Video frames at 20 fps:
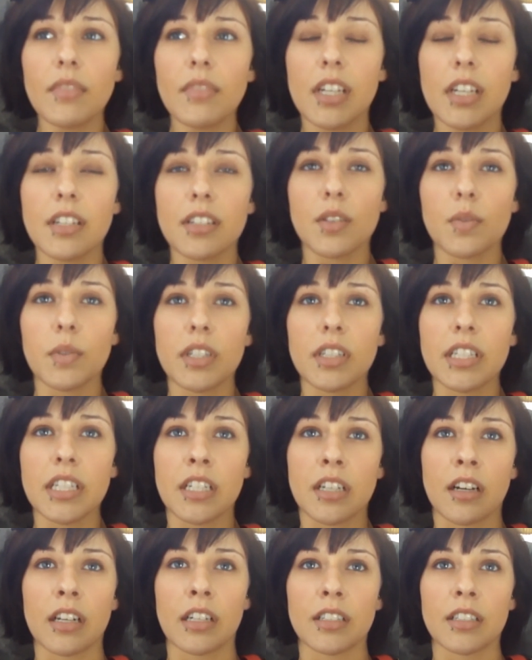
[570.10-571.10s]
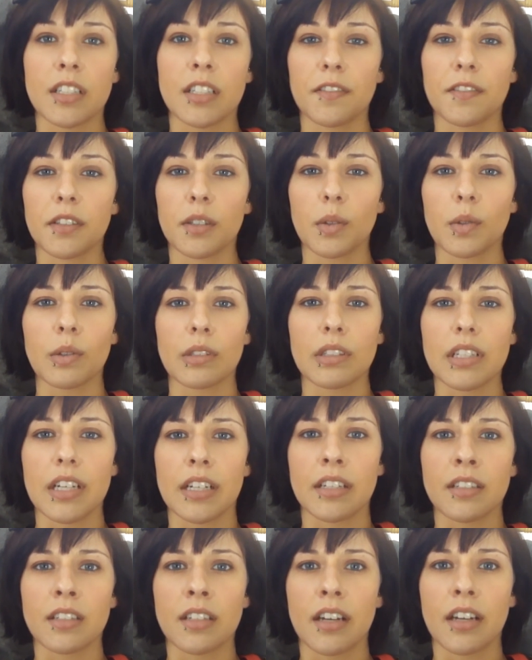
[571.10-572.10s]
It's really not as difficult
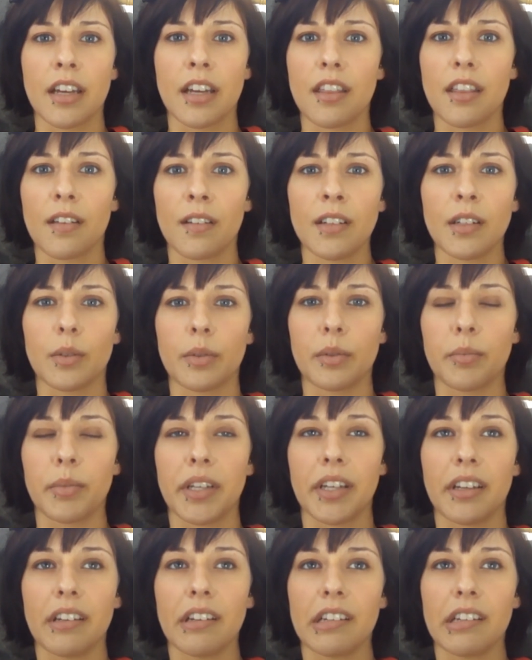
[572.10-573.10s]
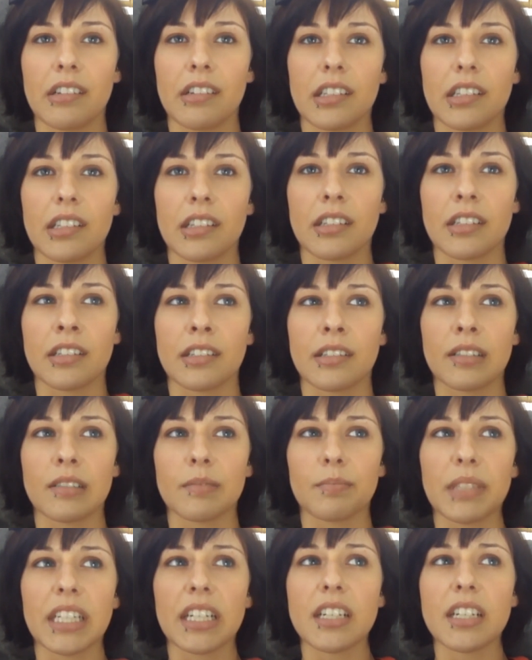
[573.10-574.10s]
as I thought it would be,
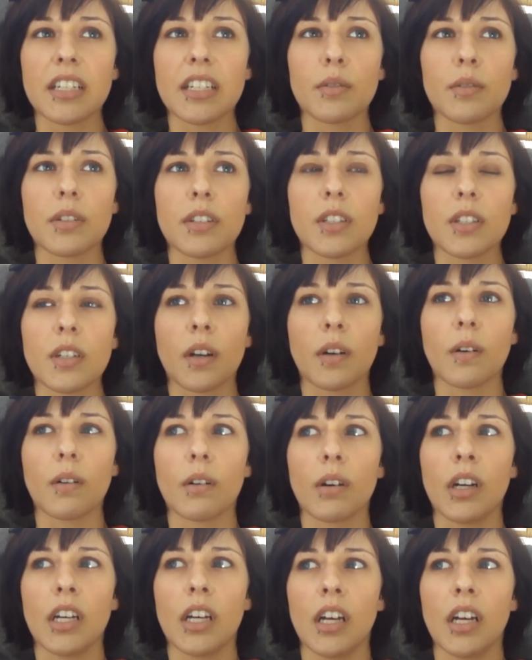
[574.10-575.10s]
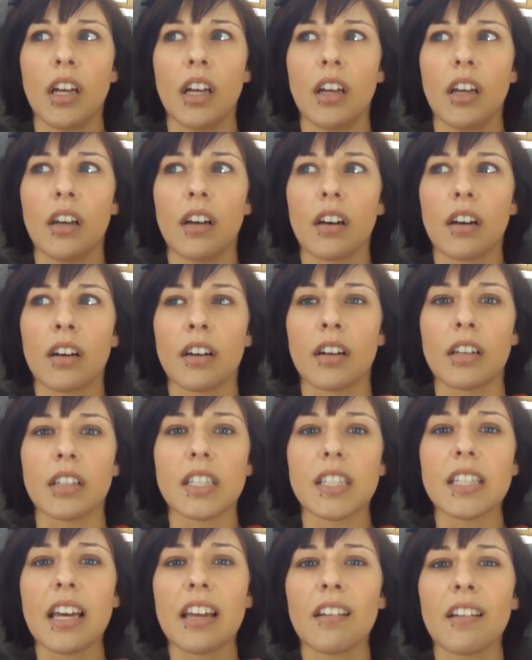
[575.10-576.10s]
because I was so
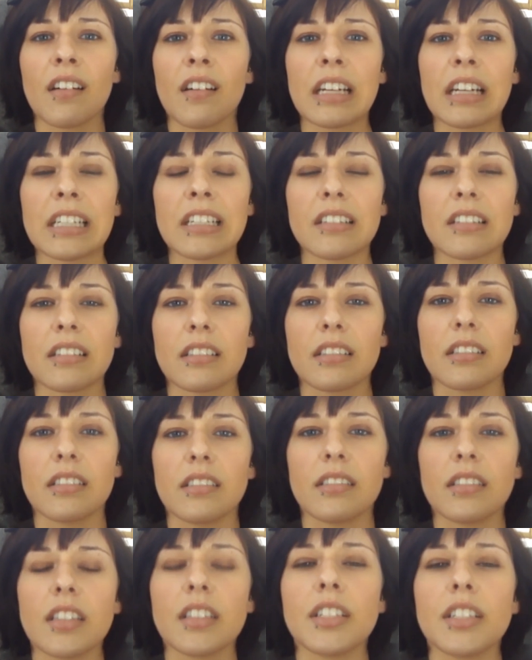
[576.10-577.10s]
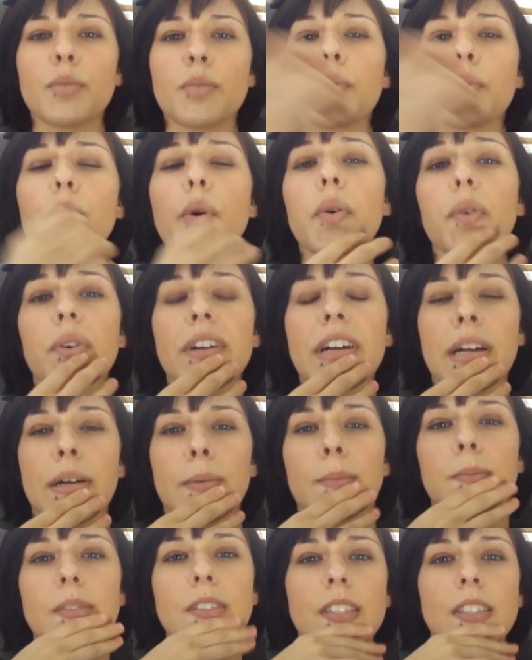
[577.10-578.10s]
set on these
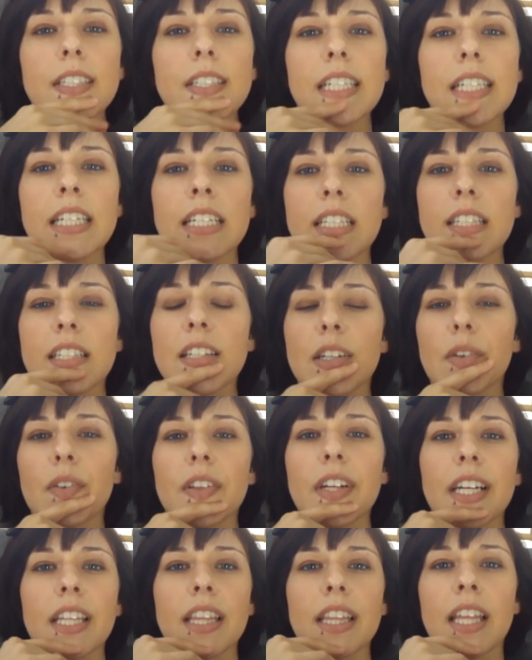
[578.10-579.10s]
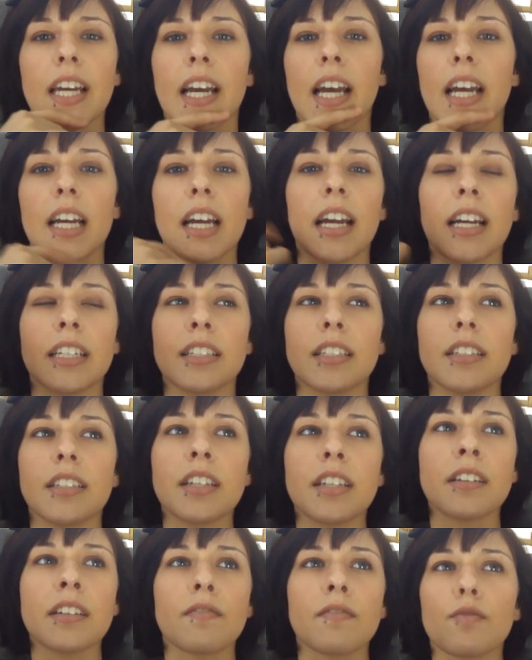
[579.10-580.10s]
programs and stuff like that. I
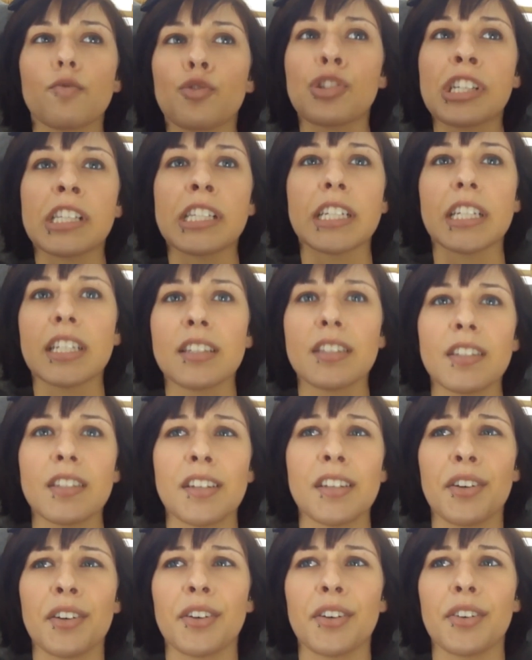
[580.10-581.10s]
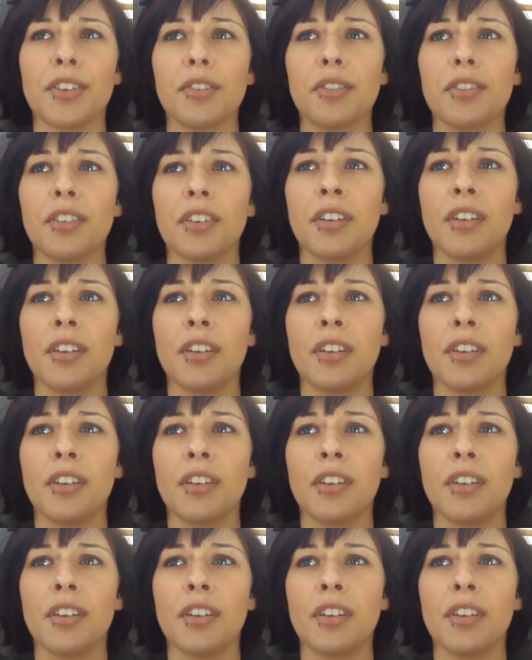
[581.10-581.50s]
didn't really consider